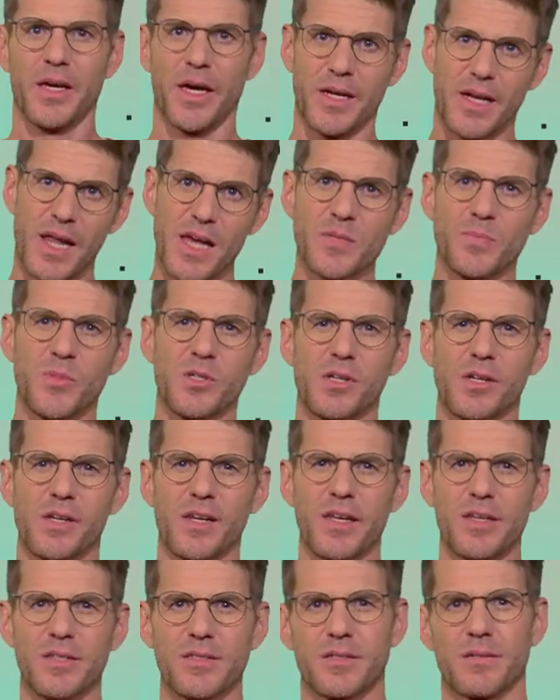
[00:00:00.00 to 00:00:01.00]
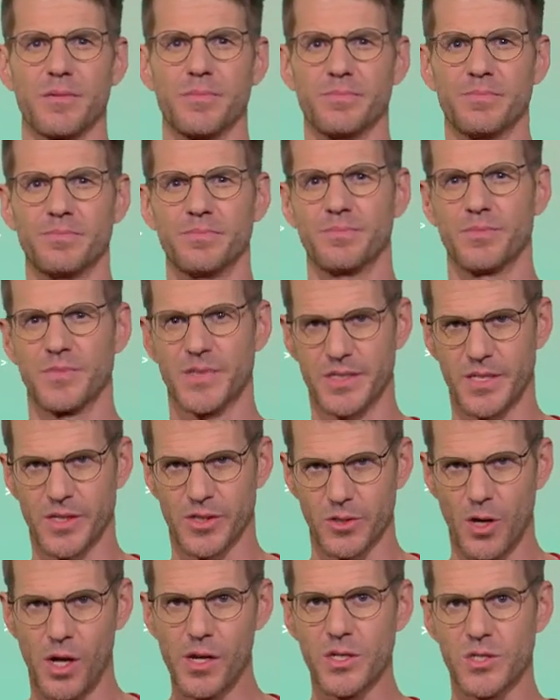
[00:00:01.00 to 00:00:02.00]
And last but not least, the
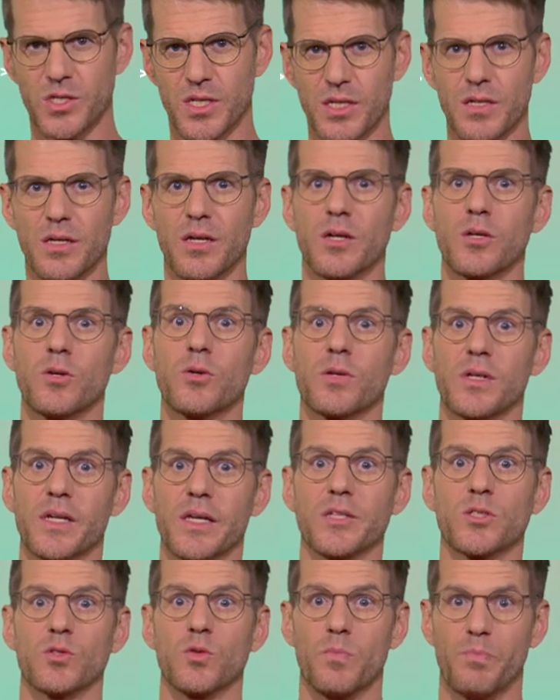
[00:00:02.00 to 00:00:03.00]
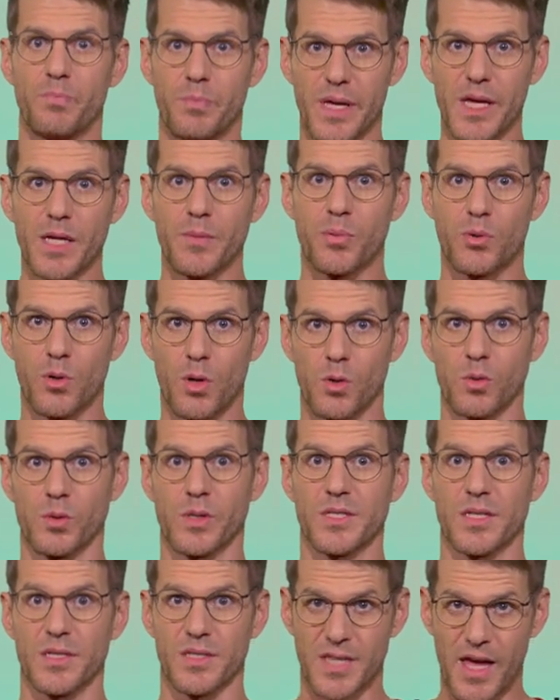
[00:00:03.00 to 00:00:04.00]
technology could lead to big
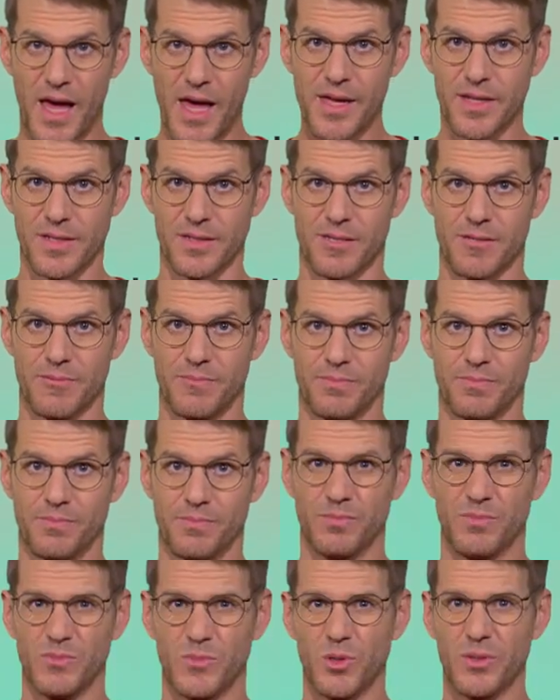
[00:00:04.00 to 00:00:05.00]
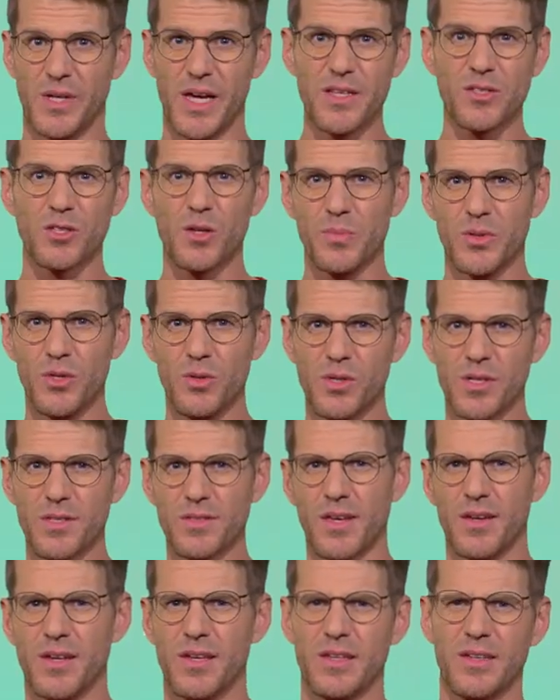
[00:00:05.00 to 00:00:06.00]
progress in science. Today's computers
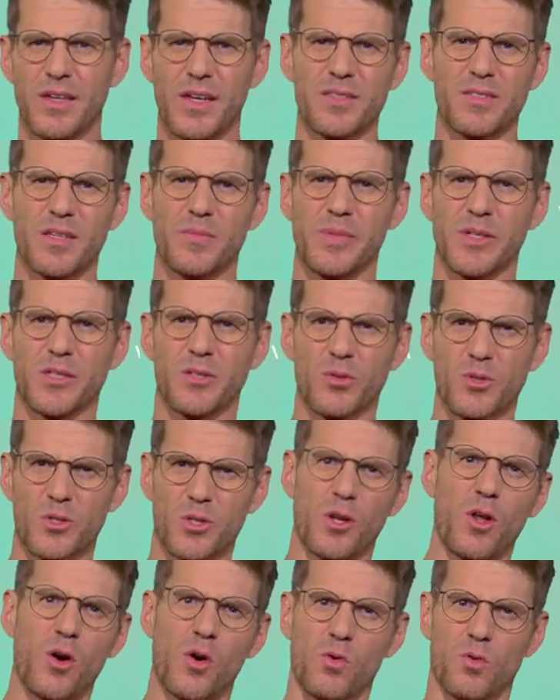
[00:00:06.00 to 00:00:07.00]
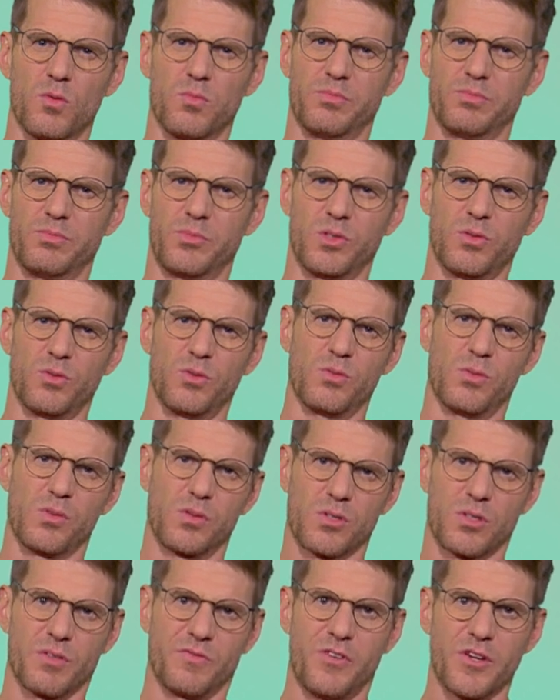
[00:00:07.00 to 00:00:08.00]
are simply too slow to
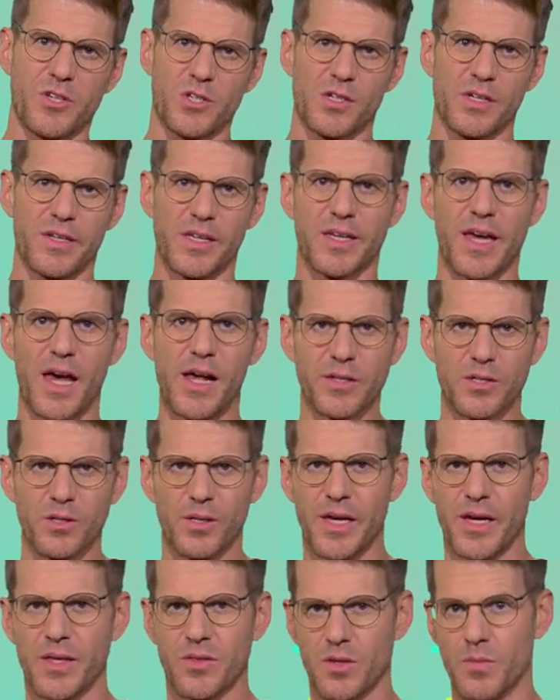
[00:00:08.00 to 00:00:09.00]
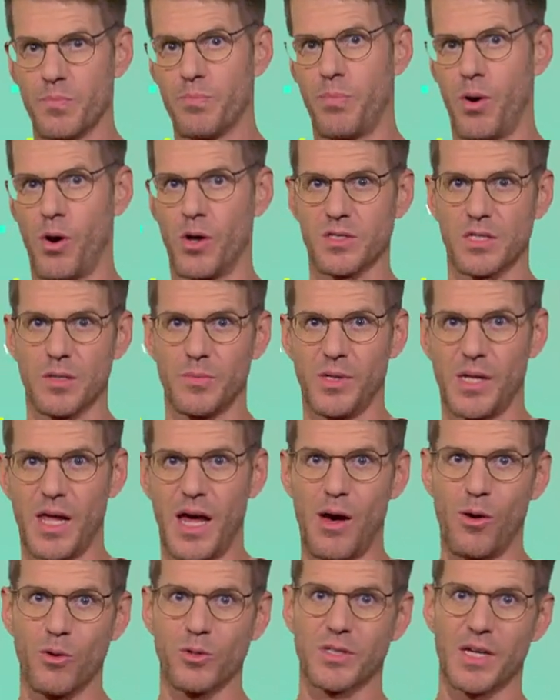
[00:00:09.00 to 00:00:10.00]
sufficiently calculate the possible
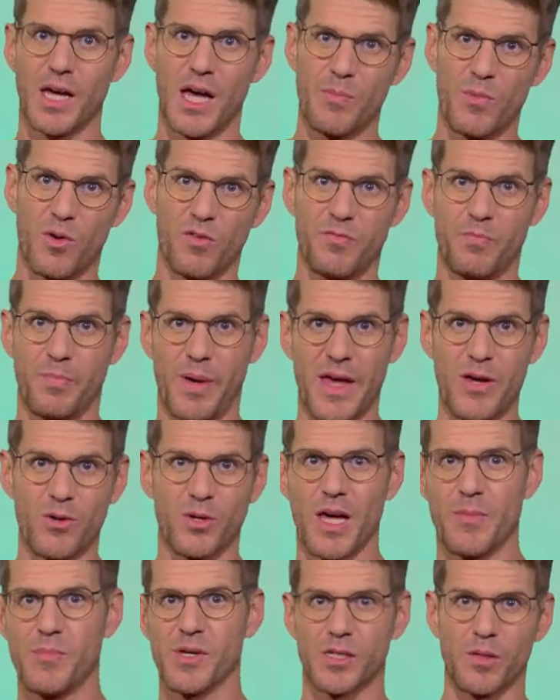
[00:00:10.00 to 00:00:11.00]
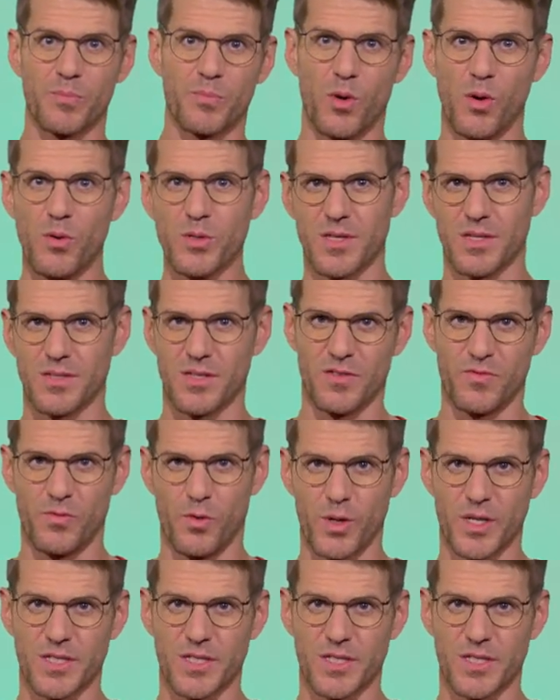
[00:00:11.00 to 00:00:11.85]
outcome of biochemical processes, for